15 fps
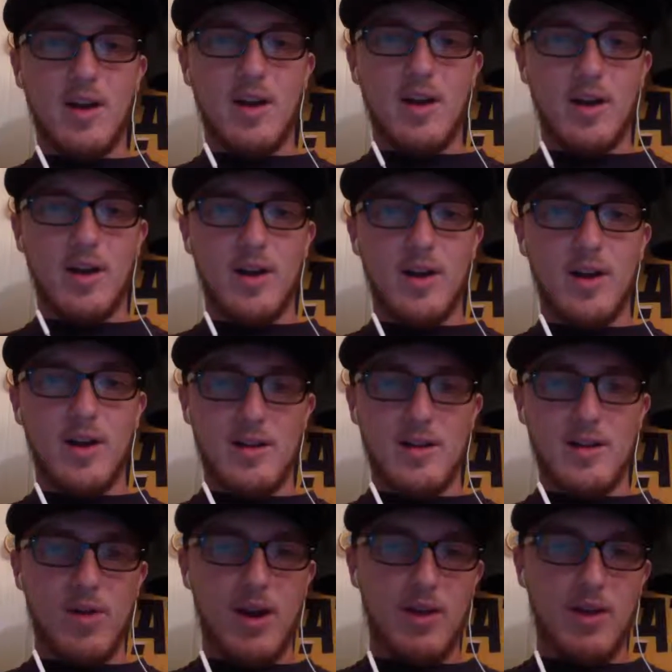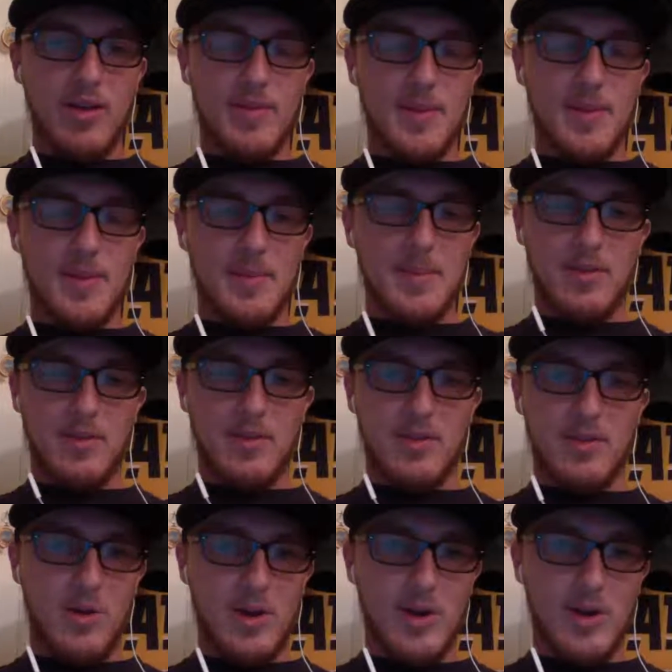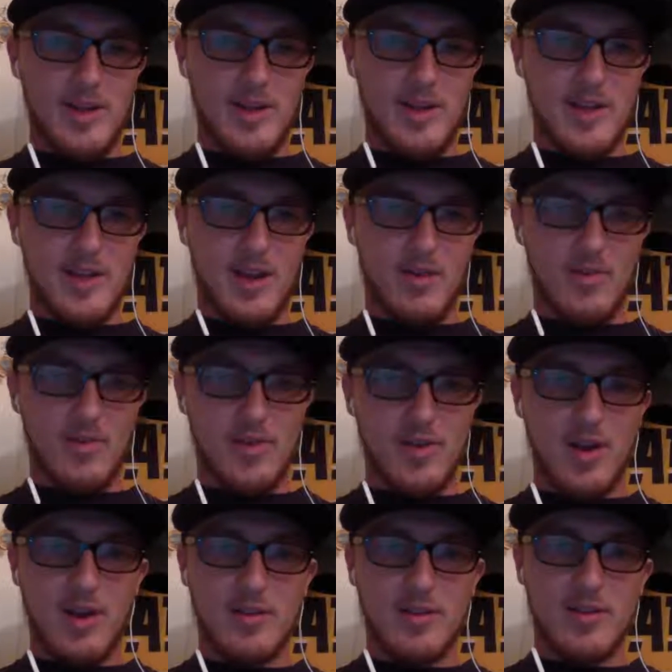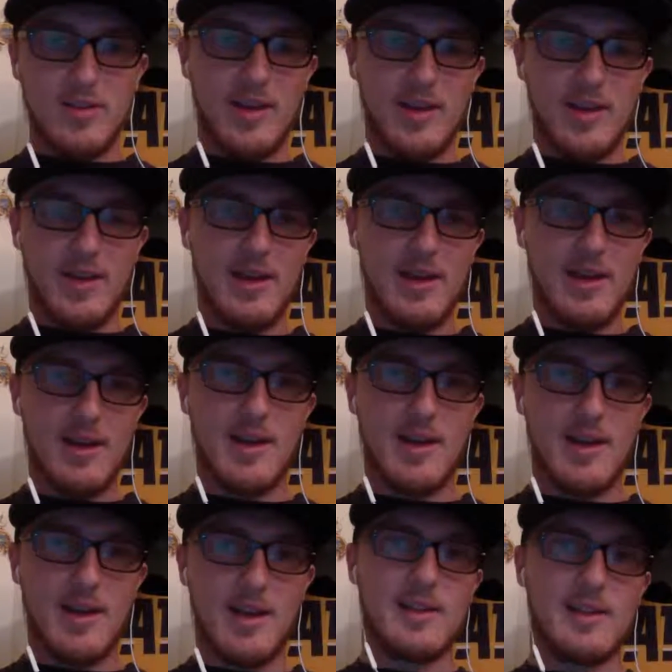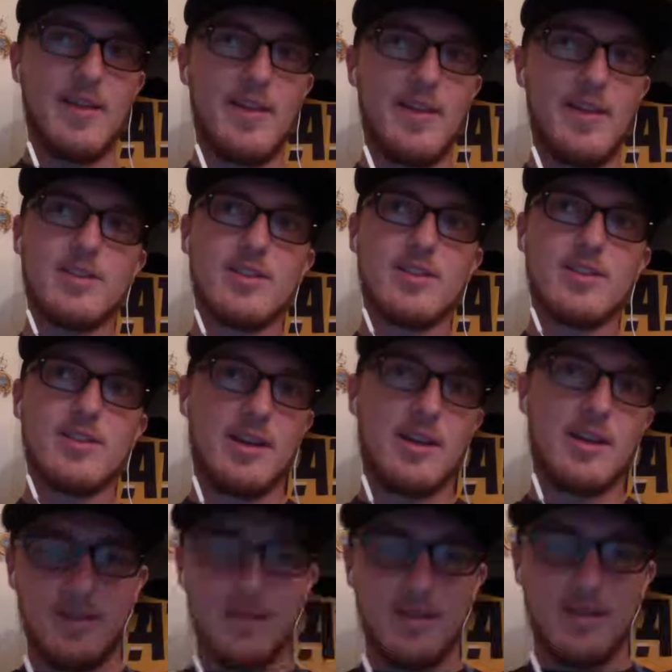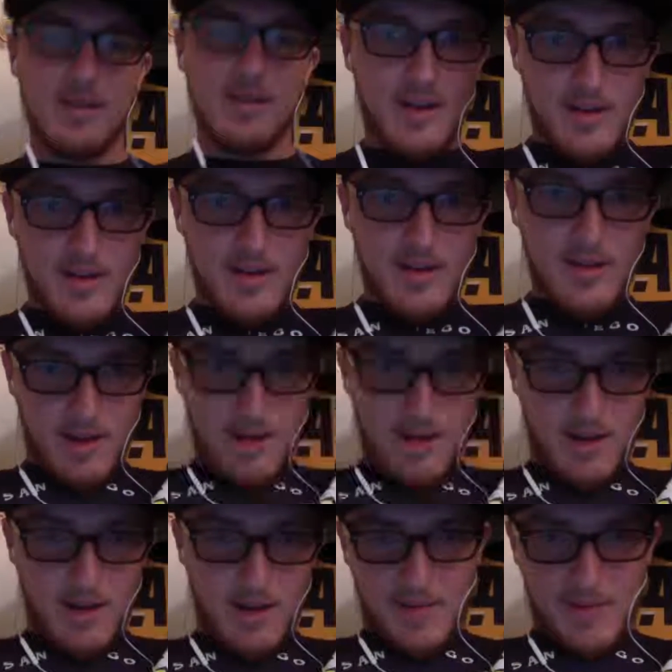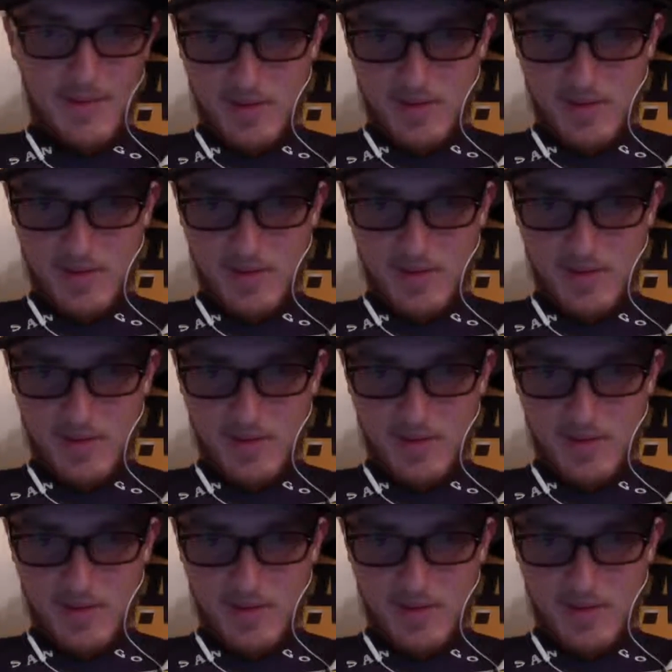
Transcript: runs are rarely at the middle. They're always, starts in the inside and then he's on the outside, just